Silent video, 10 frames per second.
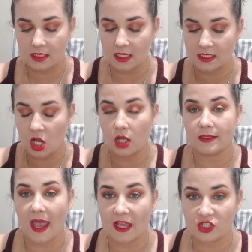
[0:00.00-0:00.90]
It's called
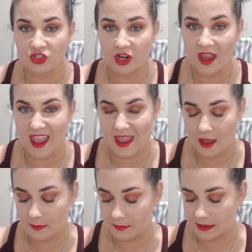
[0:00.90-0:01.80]
Extra
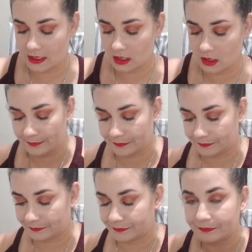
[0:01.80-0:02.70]
Amps.
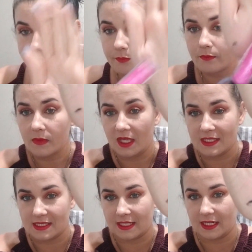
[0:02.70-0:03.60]

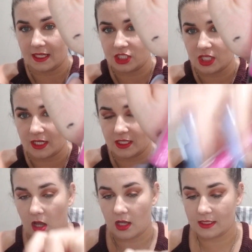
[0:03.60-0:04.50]
It's like a nice shiny
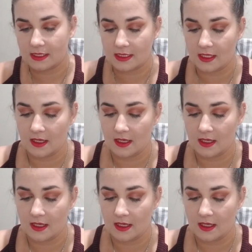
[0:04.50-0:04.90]
gloss.